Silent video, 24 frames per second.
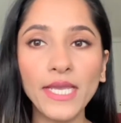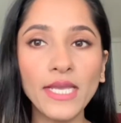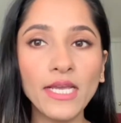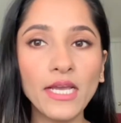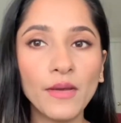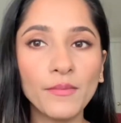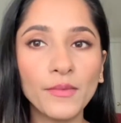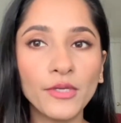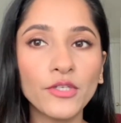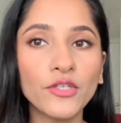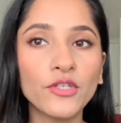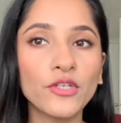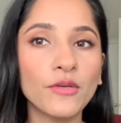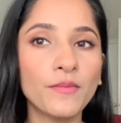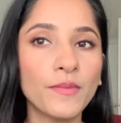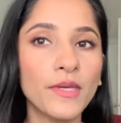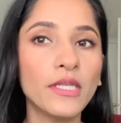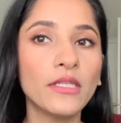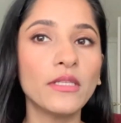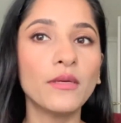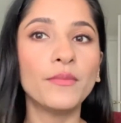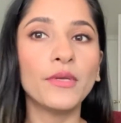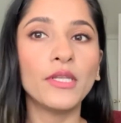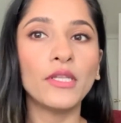it took me a little
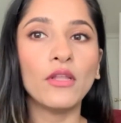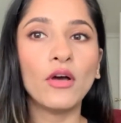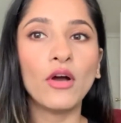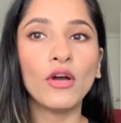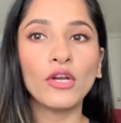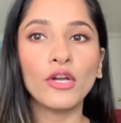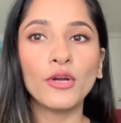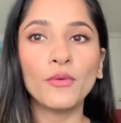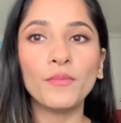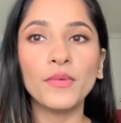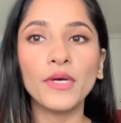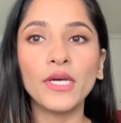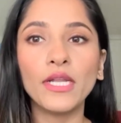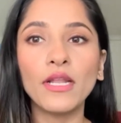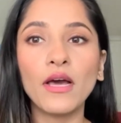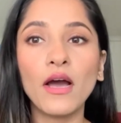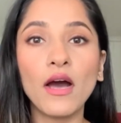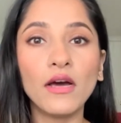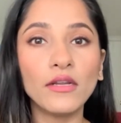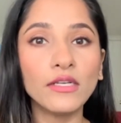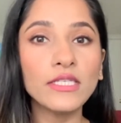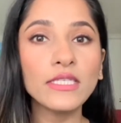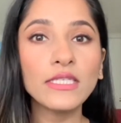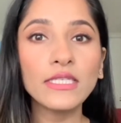bit longer, but
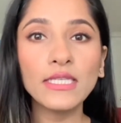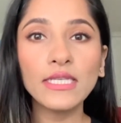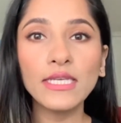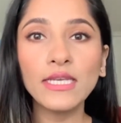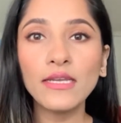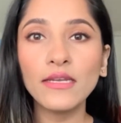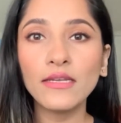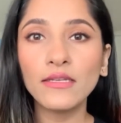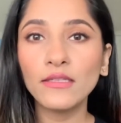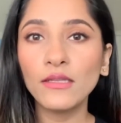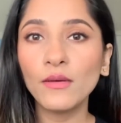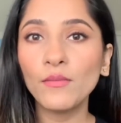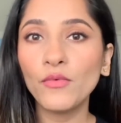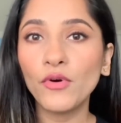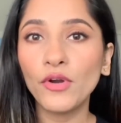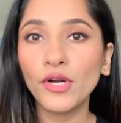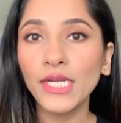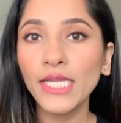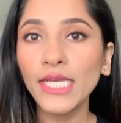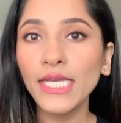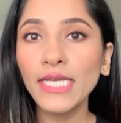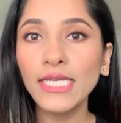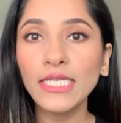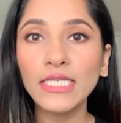honestly in the morning
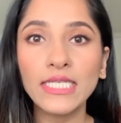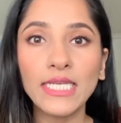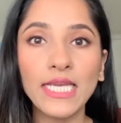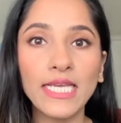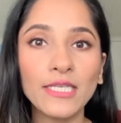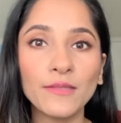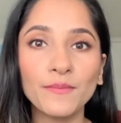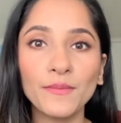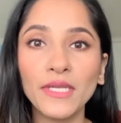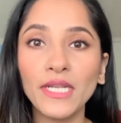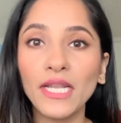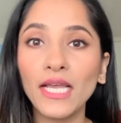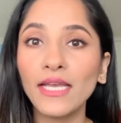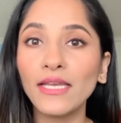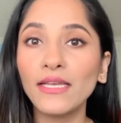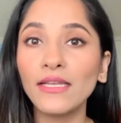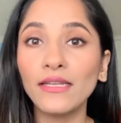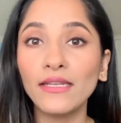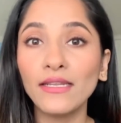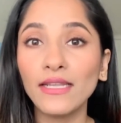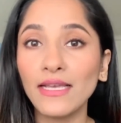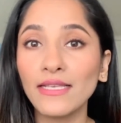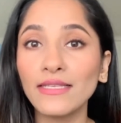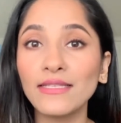it takes me like
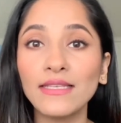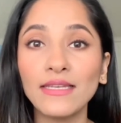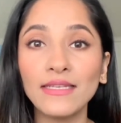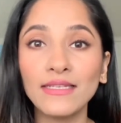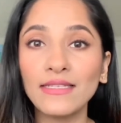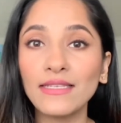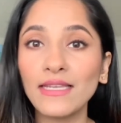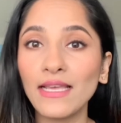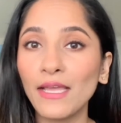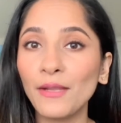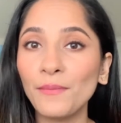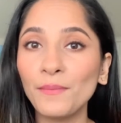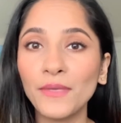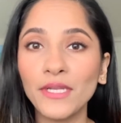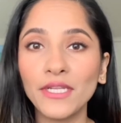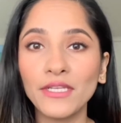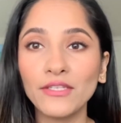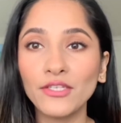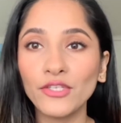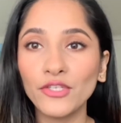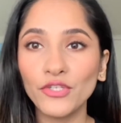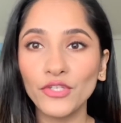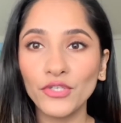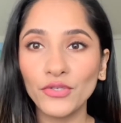less than 10 minutes to
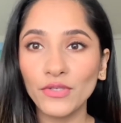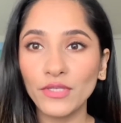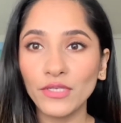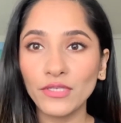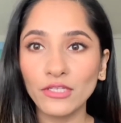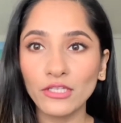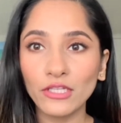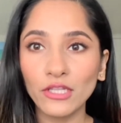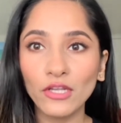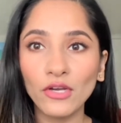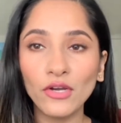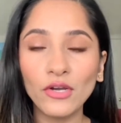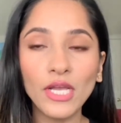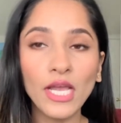do this look.